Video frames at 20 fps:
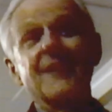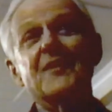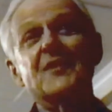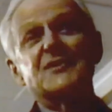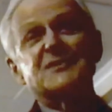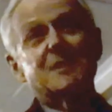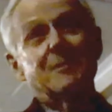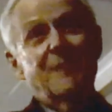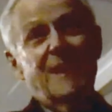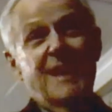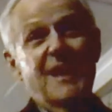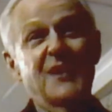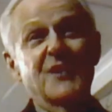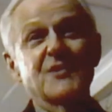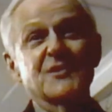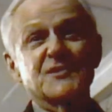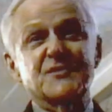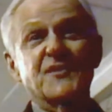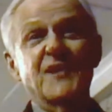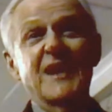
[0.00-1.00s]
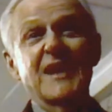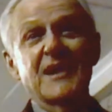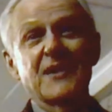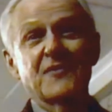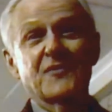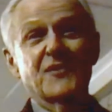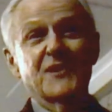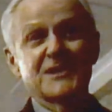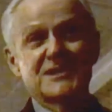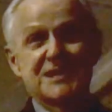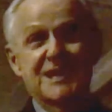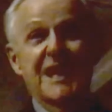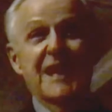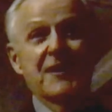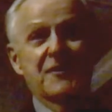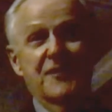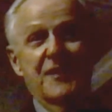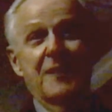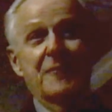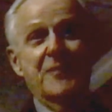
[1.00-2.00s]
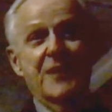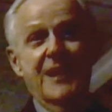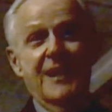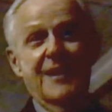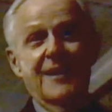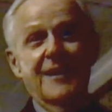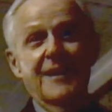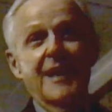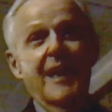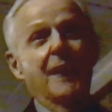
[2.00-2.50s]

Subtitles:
There's a man who's fighting for his life up there,